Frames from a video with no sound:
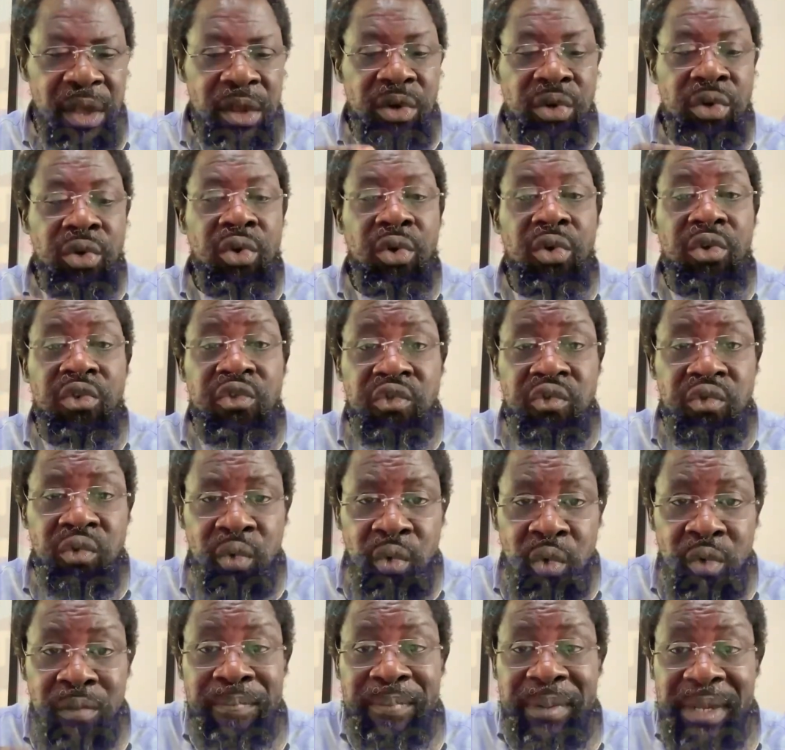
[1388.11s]
Those
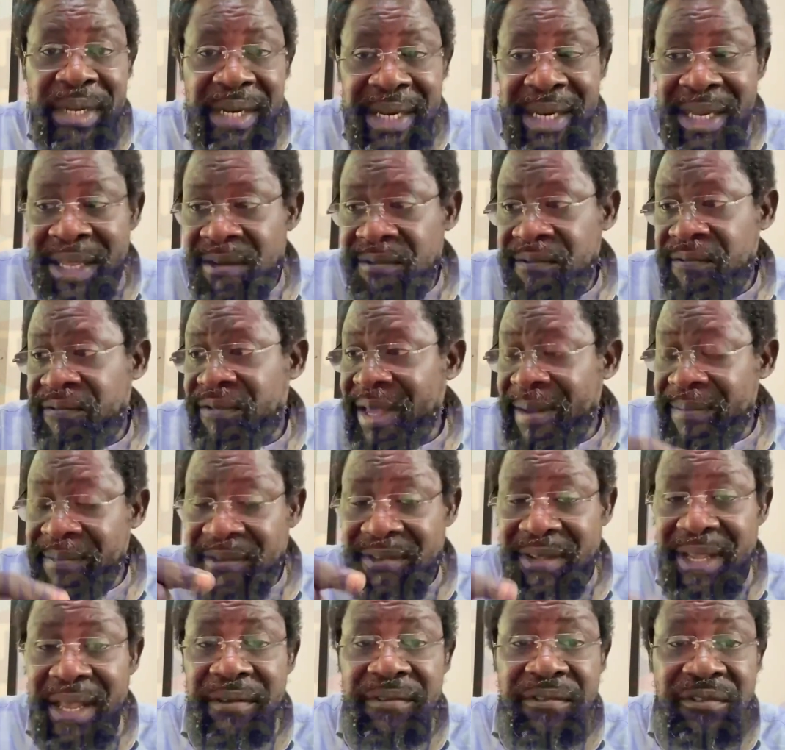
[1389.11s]
who believe
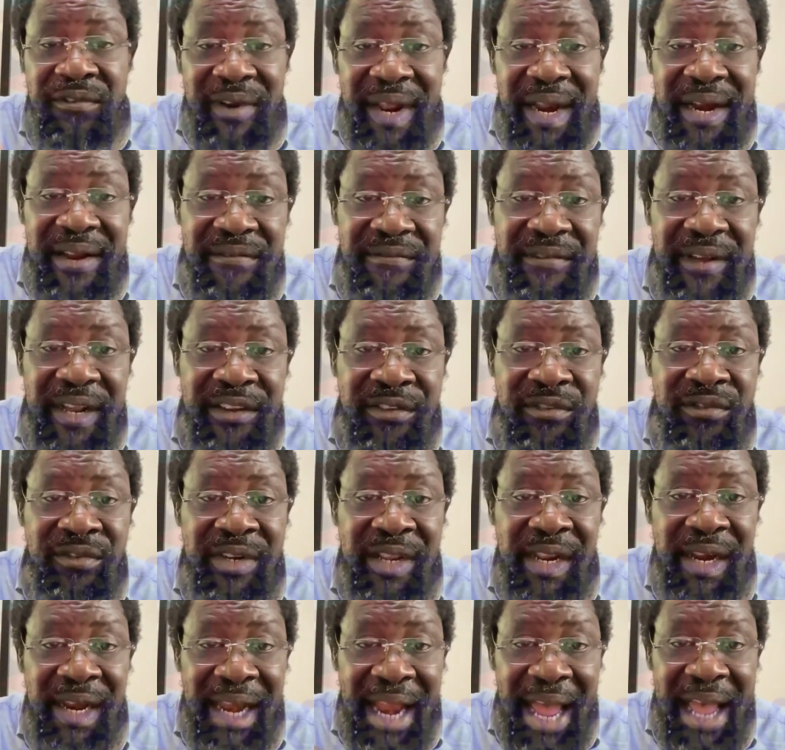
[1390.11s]
themselves relevant to the
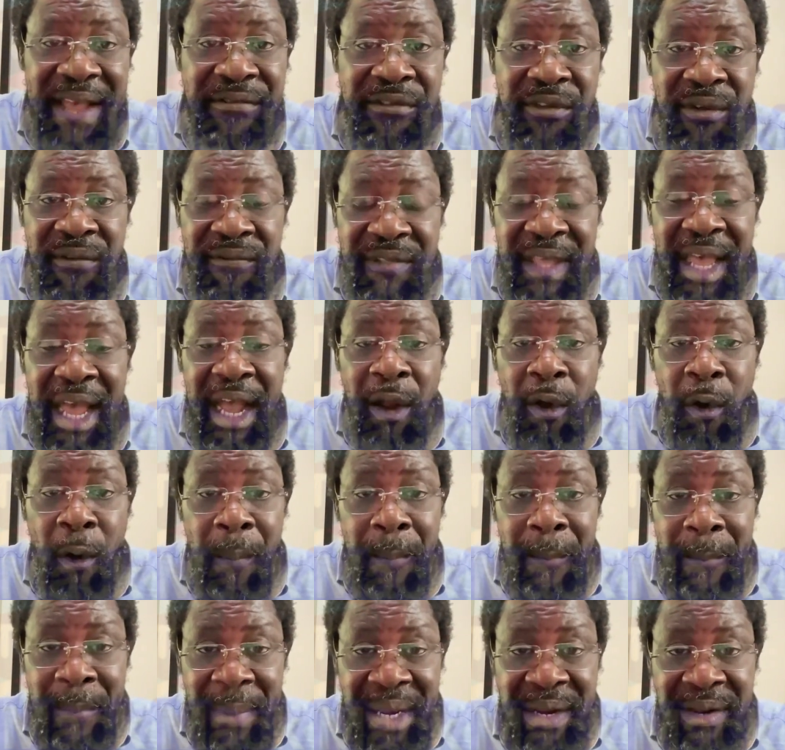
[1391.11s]
lives of their
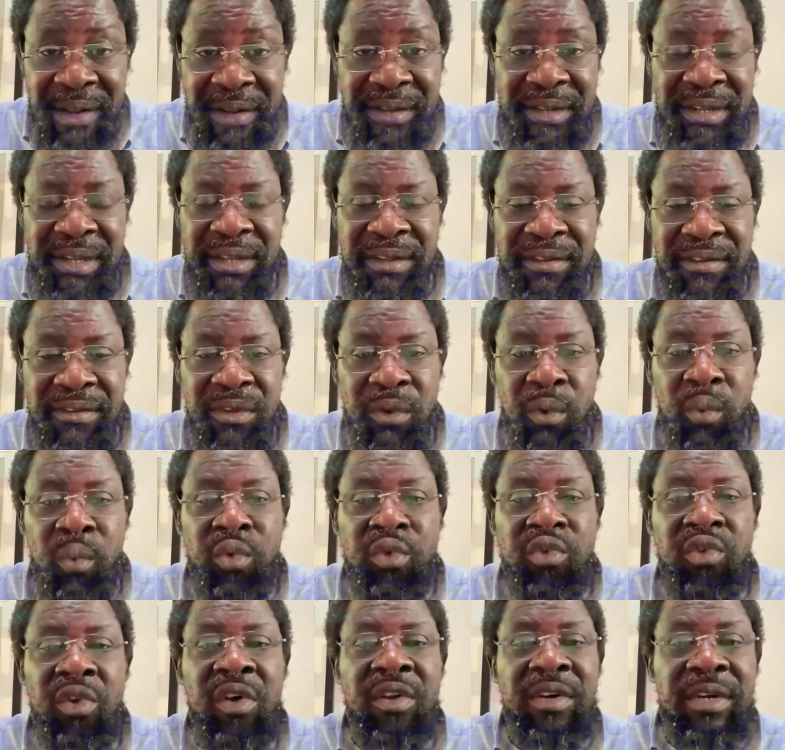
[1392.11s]
communities would
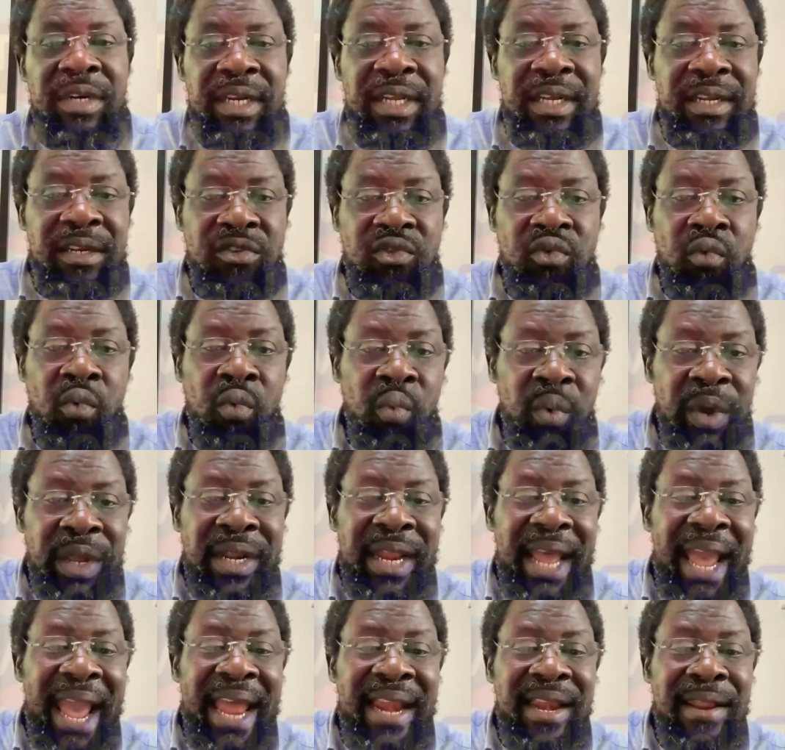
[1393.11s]
not need to
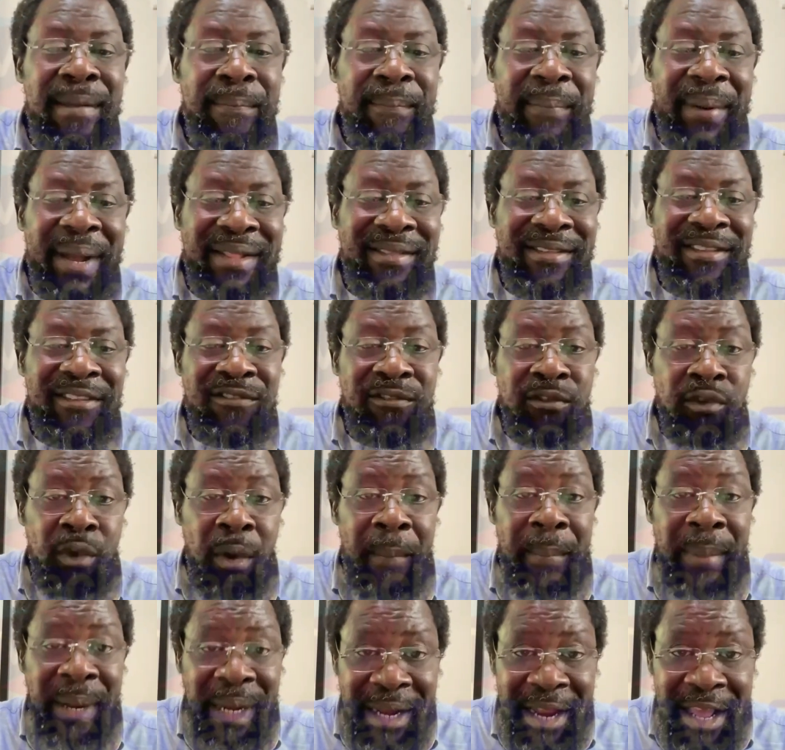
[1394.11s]
win any party's
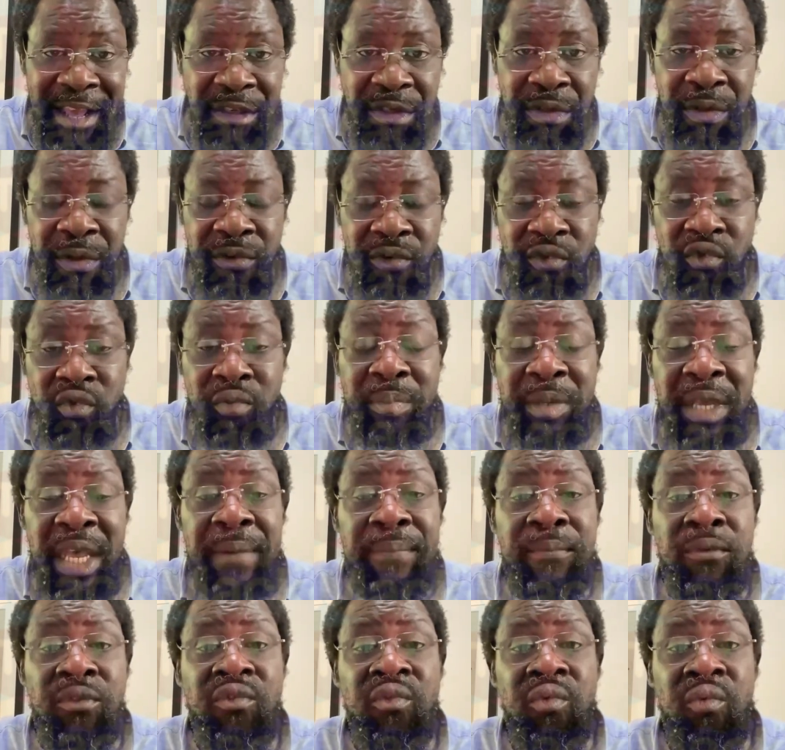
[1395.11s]
nomination to be
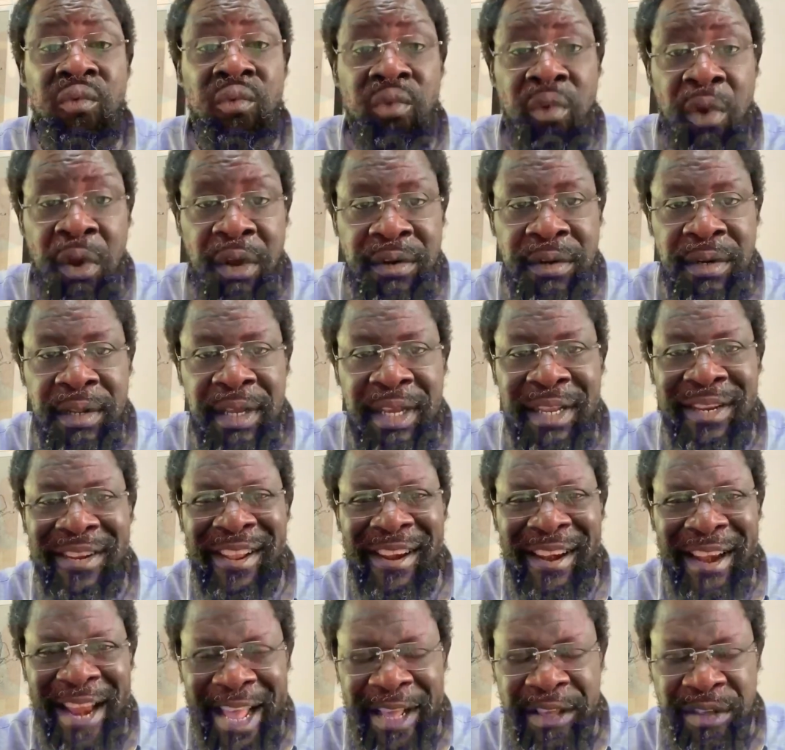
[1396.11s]
able to run in
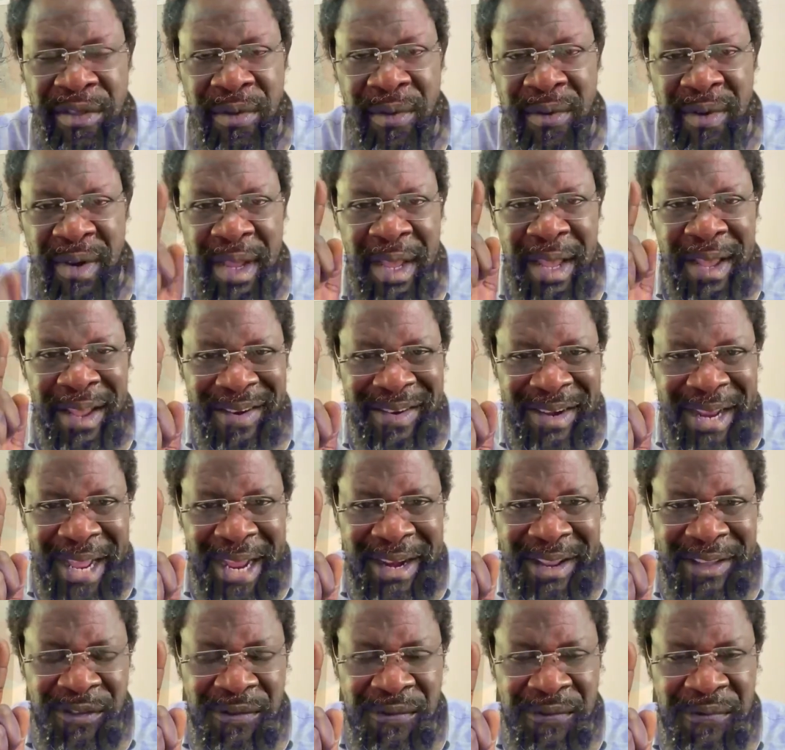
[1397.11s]
election. That
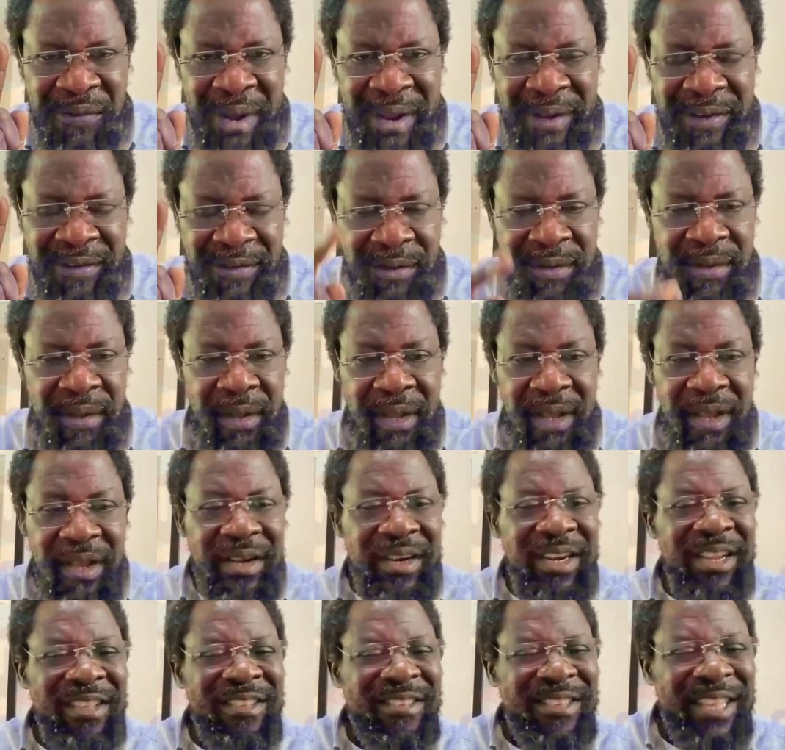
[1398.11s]
is first.
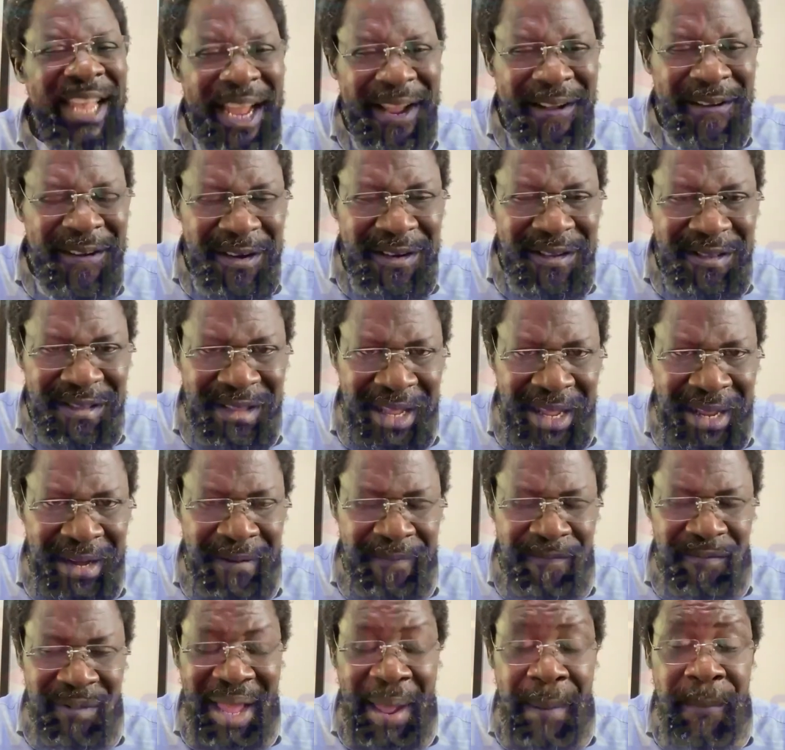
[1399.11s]
The second
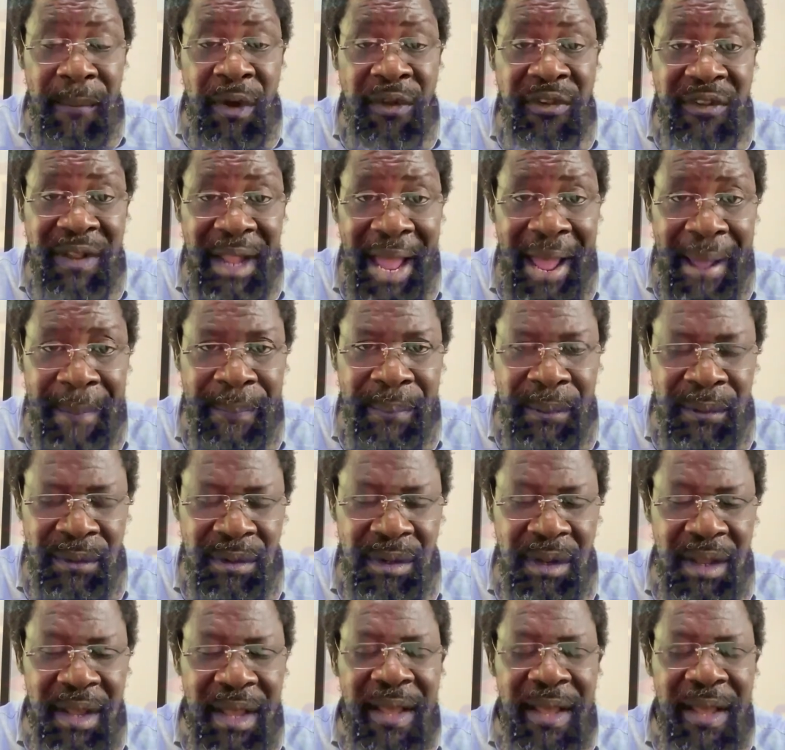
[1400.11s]
thing that must happen,